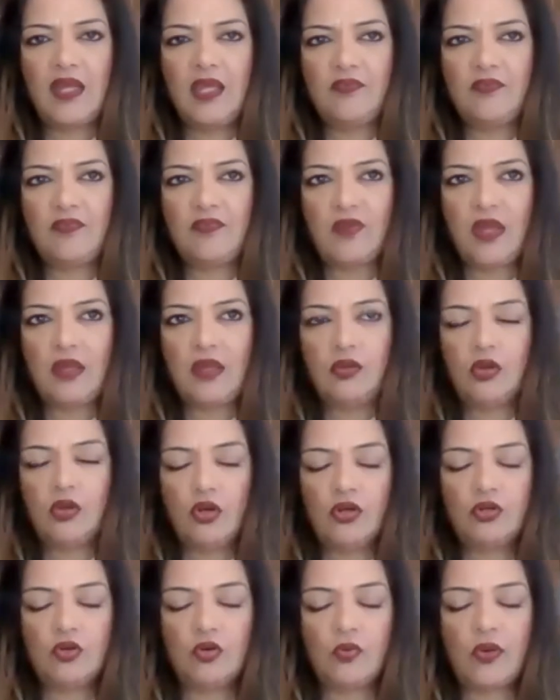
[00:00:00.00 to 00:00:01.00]
if I
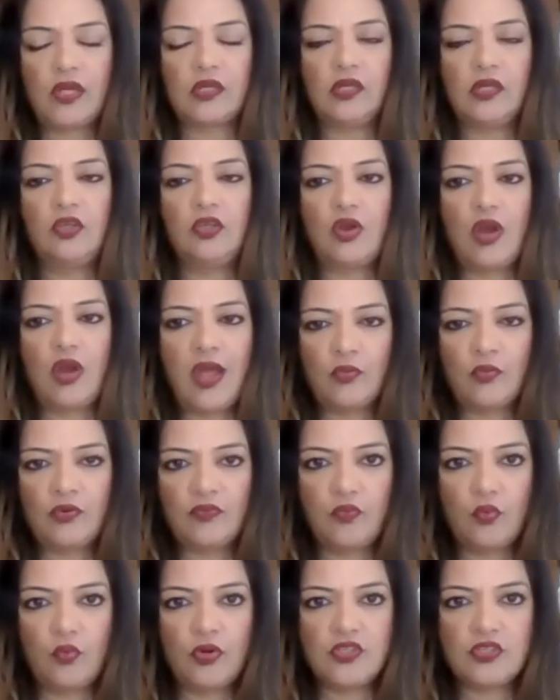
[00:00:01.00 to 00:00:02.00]
heard correctly, your
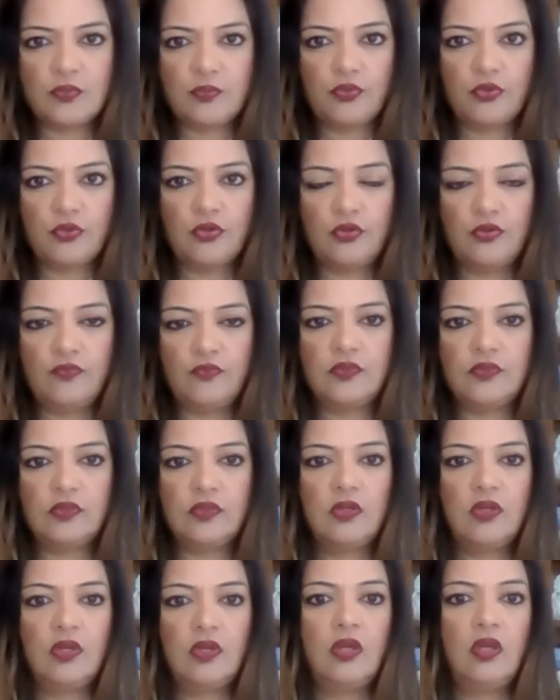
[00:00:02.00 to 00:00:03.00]
I-140 is approved
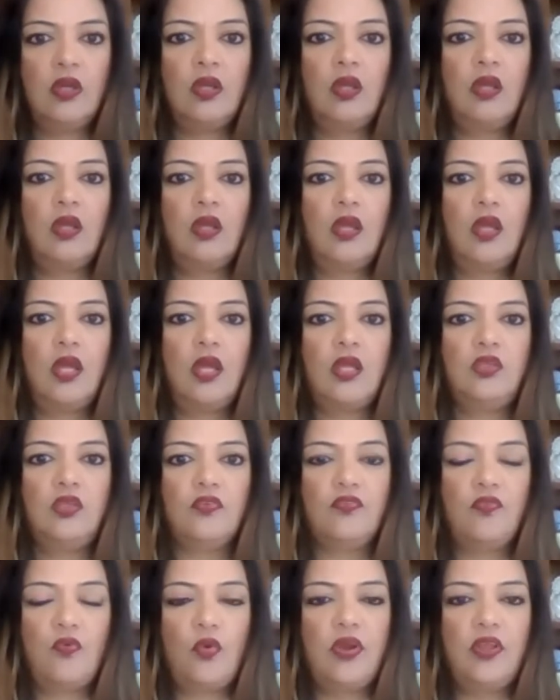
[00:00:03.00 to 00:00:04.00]
and
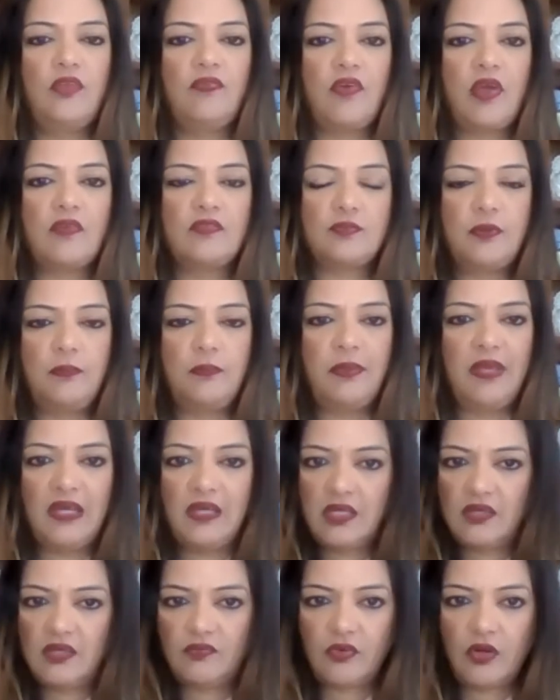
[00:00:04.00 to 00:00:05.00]
your 485 has been
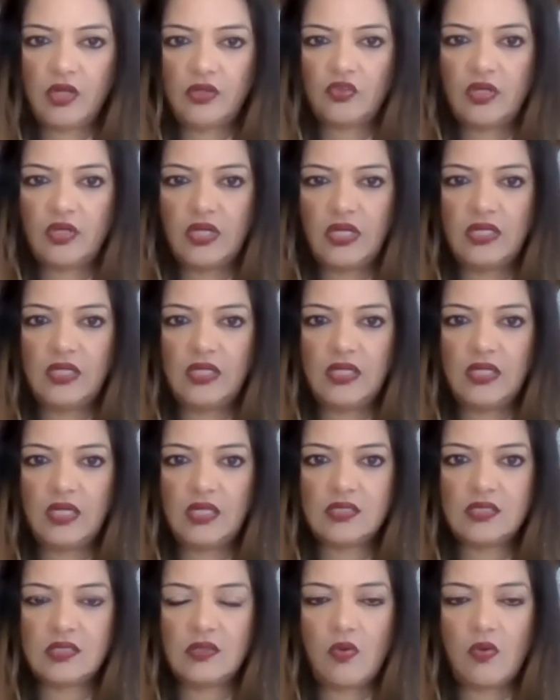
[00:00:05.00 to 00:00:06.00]
pending for 180
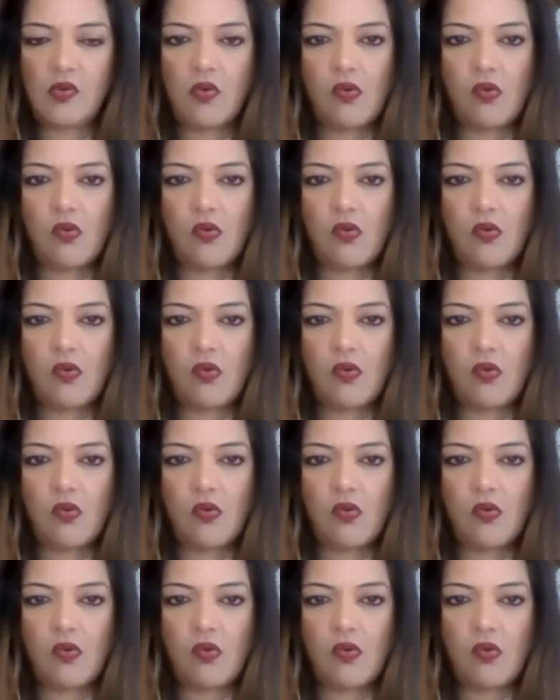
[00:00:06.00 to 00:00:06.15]
days?